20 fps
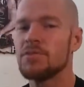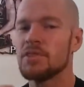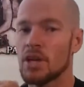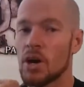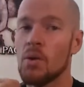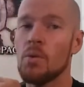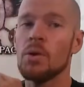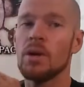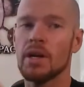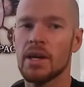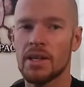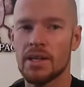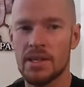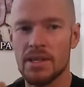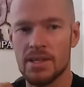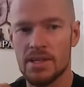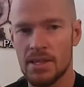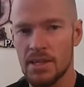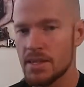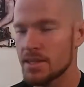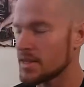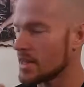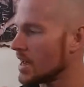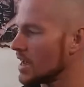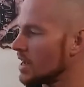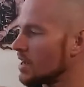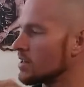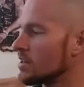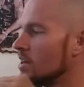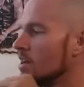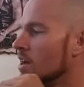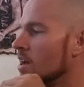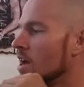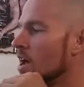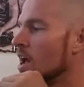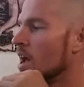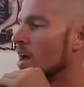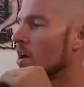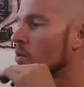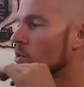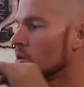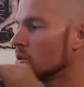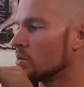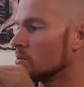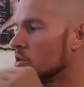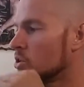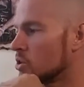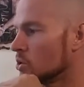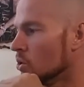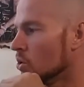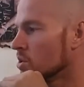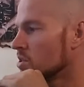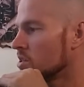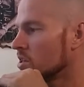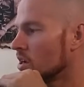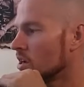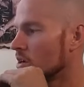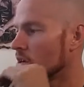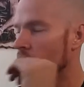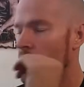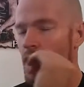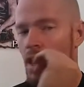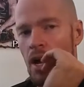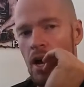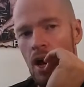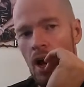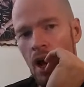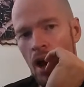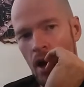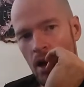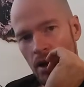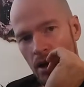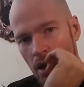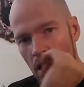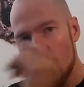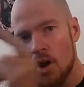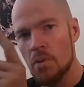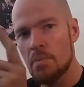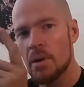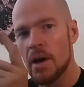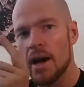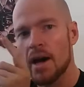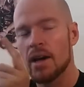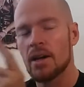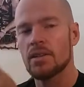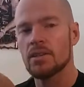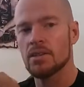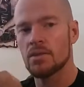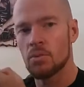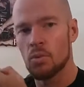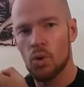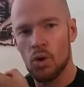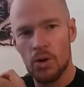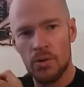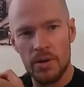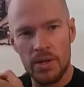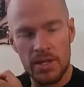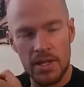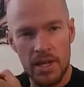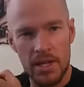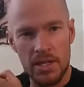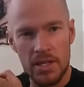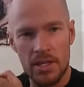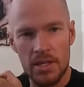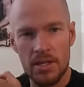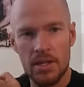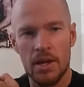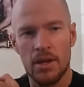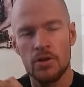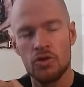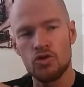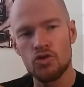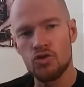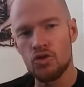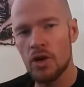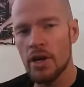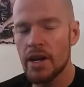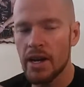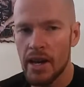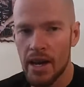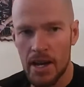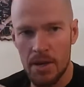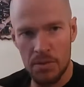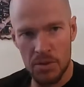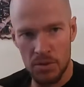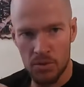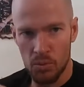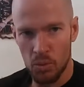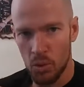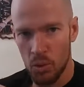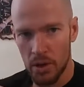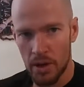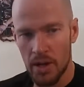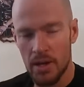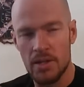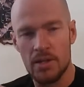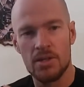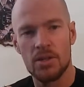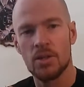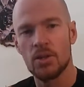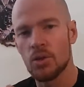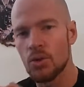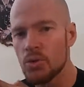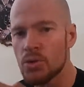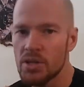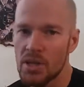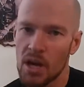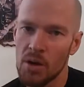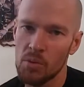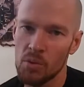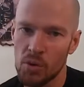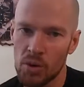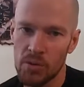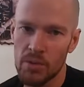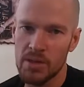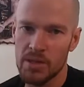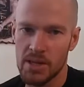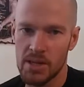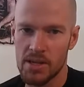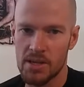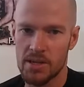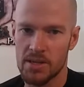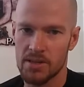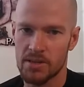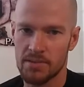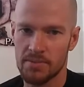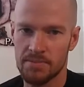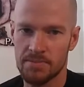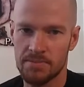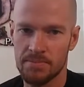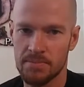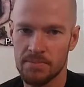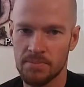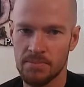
So I want to get these things out, and I want them short. So going back to water retention, drink heaps of water to lose that water retention.